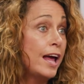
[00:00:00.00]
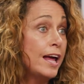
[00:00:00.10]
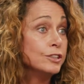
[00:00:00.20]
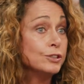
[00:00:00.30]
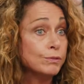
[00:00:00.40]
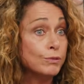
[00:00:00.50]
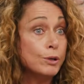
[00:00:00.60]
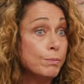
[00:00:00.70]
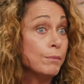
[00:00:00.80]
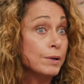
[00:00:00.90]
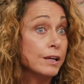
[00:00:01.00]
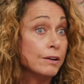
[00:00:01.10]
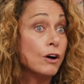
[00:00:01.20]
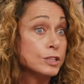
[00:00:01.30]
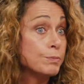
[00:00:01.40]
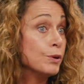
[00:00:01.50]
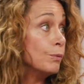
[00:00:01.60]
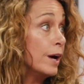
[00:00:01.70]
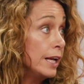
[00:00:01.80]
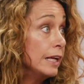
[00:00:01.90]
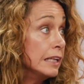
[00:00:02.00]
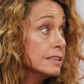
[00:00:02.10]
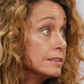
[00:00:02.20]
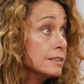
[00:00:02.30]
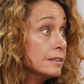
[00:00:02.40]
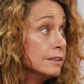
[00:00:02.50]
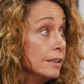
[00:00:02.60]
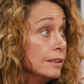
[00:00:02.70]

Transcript: and to avoid public hospital waiting lists.